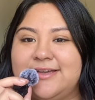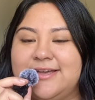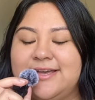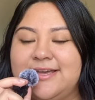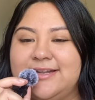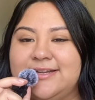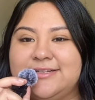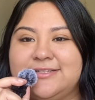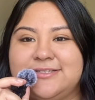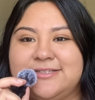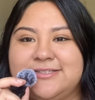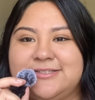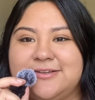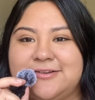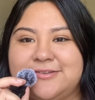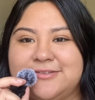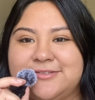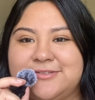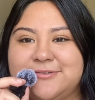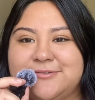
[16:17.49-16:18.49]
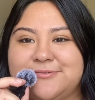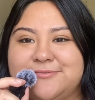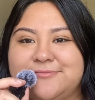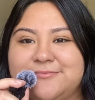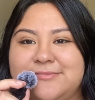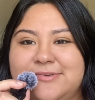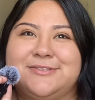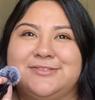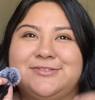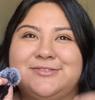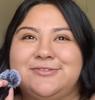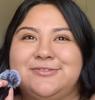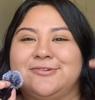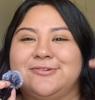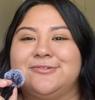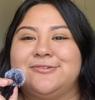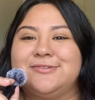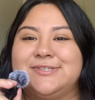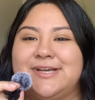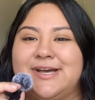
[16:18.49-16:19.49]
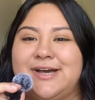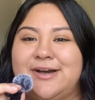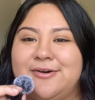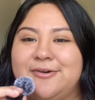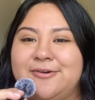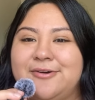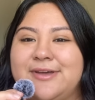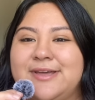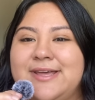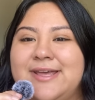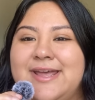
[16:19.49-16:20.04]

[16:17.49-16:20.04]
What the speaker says: And it just also circles out